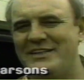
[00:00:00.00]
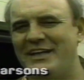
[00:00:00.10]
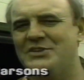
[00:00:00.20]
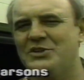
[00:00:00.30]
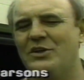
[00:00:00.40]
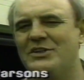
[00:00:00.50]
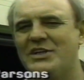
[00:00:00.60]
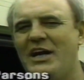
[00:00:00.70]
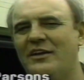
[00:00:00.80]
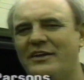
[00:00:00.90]
and Rick
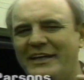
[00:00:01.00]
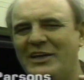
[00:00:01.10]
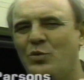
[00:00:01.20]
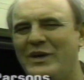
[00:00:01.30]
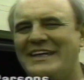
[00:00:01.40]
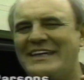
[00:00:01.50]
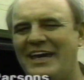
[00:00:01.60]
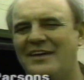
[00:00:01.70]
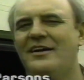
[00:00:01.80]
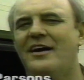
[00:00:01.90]
Hendrick called Benny
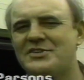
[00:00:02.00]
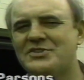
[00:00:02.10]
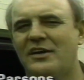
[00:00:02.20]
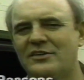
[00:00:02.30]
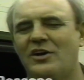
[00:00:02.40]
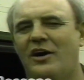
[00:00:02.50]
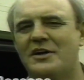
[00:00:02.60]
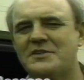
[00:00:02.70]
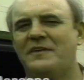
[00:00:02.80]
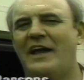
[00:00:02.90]
to
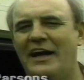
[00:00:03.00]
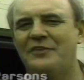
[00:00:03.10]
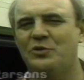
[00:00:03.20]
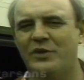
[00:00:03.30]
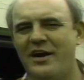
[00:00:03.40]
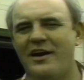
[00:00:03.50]
drive